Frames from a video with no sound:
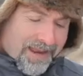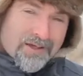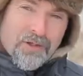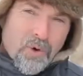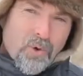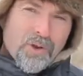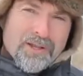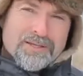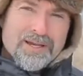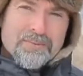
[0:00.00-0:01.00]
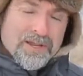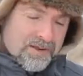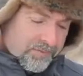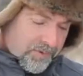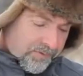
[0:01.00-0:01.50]
Now, the whole
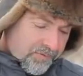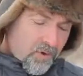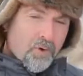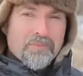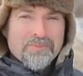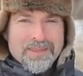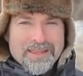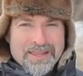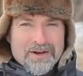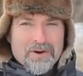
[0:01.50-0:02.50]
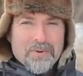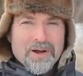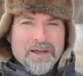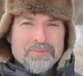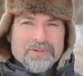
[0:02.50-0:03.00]
assembly, foam, inner
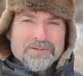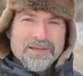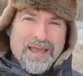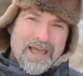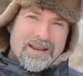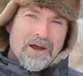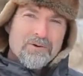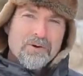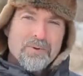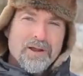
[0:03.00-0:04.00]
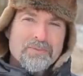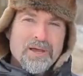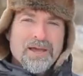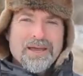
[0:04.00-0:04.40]
pipes, and outer pipe,